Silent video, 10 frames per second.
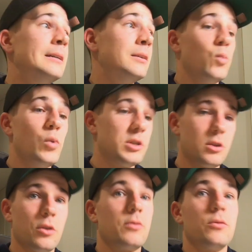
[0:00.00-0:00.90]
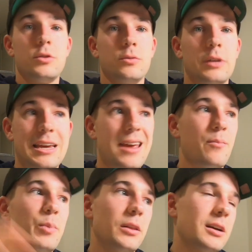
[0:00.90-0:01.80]
We just go through and do it again.
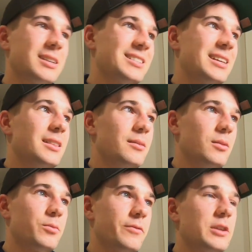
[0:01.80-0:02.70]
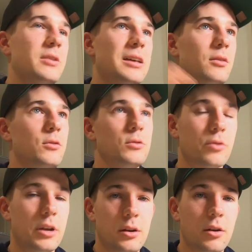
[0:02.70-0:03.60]
But like I said, the professional athlete who's
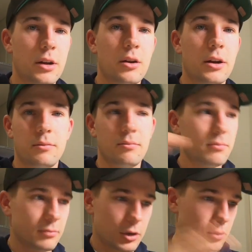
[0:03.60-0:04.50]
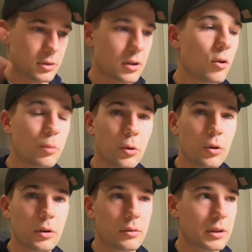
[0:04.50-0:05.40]
already at 99 across the whole
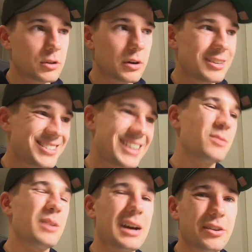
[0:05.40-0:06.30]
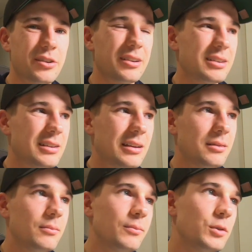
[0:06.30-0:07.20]
board, they're trying to just get to 100.
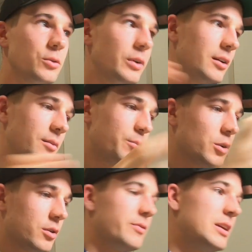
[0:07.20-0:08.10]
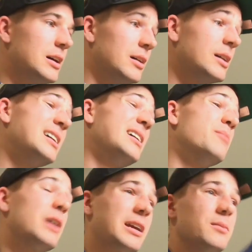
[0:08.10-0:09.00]
Doing a block of here
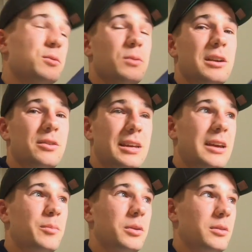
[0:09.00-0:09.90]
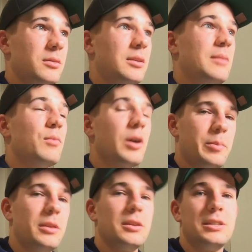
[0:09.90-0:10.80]
might get them to 100 there, but it might
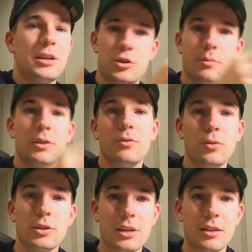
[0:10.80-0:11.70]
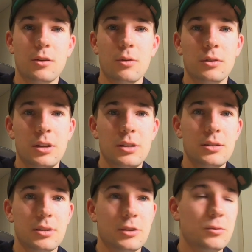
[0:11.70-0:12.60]
be at the detriment of all those other
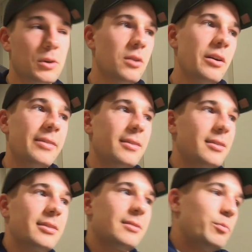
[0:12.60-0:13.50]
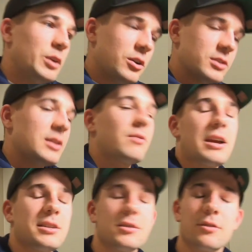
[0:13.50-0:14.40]
qualities as well. And because they're
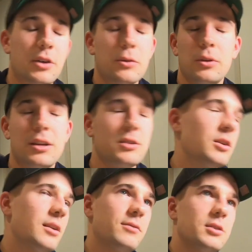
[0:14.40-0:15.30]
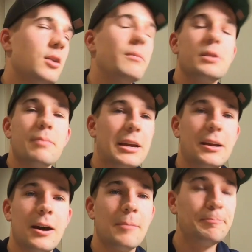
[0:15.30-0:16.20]
racing so frequently, they just don't have the time to make
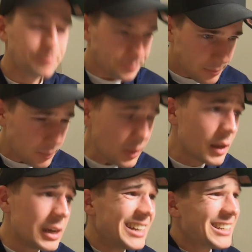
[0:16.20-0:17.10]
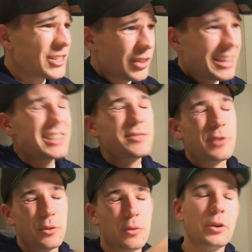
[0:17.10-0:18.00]
it up. So they need to
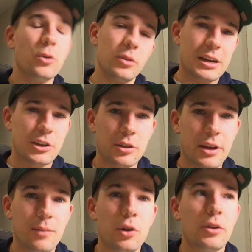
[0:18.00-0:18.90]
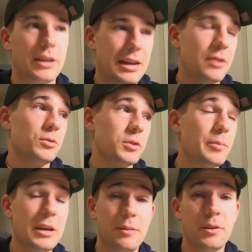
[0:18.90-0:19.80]
follow what we call an undulating model, and can also
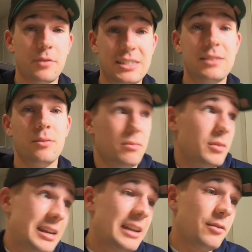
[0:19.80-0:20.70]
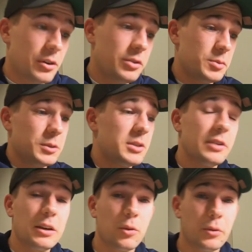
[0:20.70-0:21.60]
be a bit of a, getting really
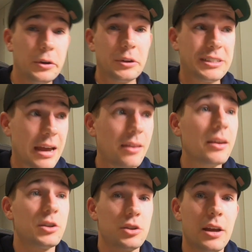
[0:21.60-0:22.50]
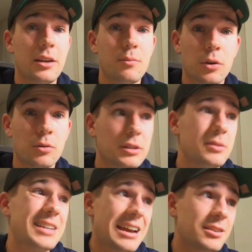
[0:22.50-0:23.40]
specific, what we call a daily undulating model and
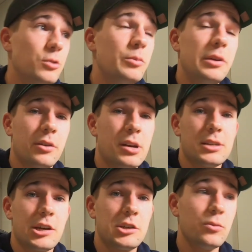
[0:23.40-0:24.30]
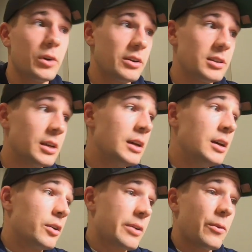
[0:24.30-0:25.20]
tactical periodization, where it's,
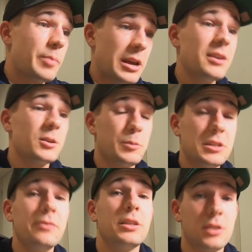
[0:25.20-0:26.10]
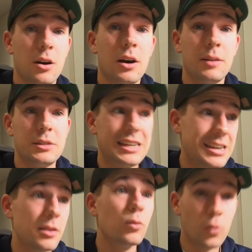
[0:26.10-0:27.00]
all right, we're peaking at specific times
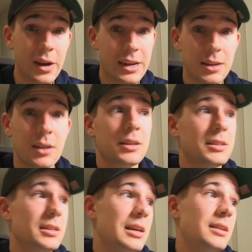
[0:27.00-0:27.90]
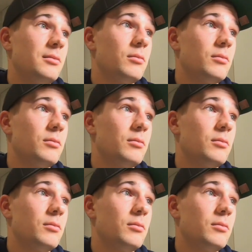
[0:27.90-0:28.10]
in the week to then